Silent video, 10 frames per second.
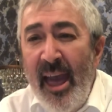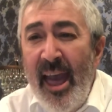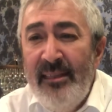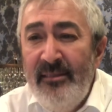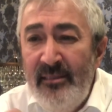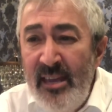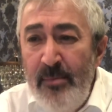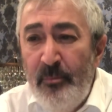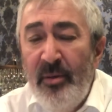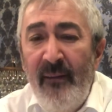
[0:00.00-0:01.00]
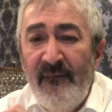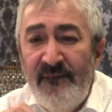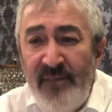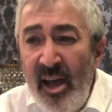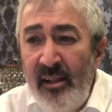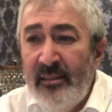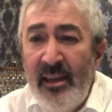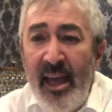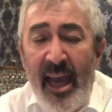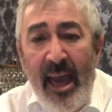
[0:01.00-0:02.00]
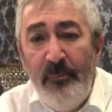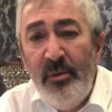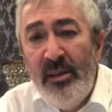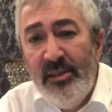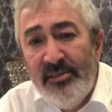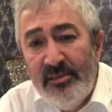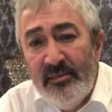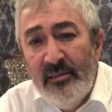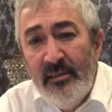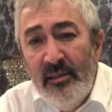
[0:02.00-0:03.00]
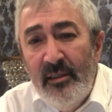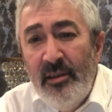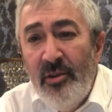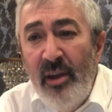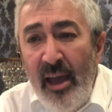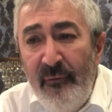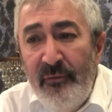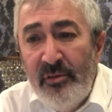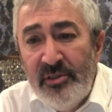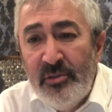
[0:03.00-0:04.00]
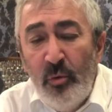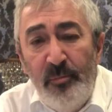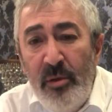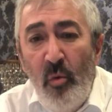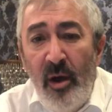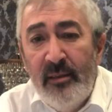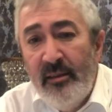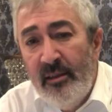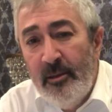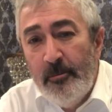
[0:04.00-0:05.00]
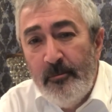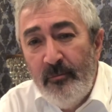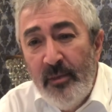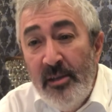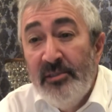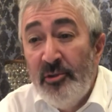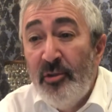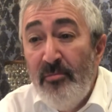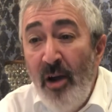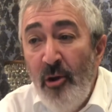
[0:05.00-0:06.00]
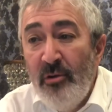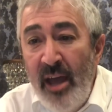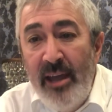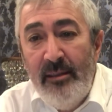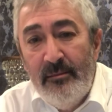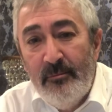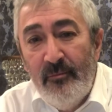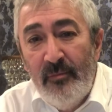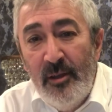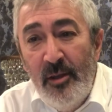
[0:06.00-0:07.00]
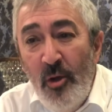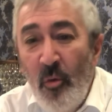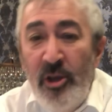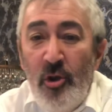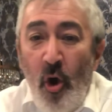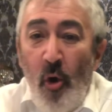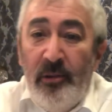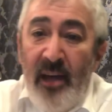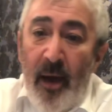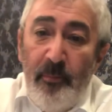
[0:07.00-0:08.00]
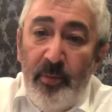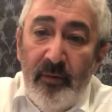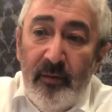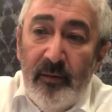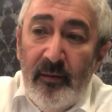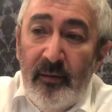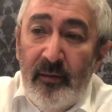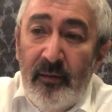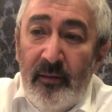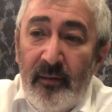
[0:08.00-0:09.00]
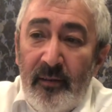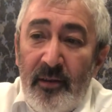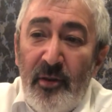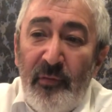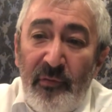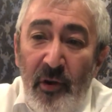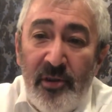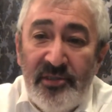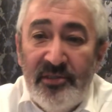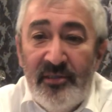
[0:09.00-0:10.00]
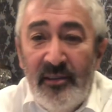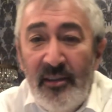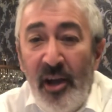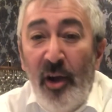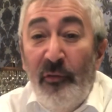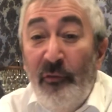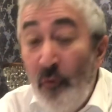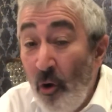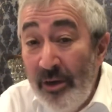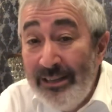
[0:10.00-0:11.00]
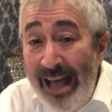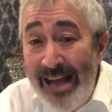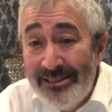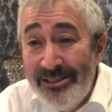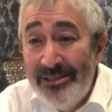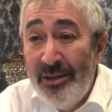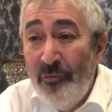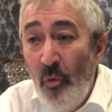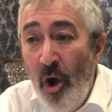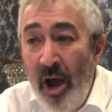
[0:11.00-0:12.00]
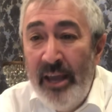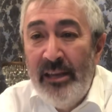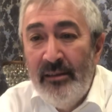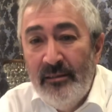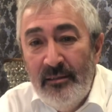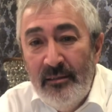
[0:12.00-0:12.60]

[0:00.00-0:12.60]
and deep felt happiness, your efforts will be wanting. So tomorrow night, when you hold up your first of 4 glasses of wine,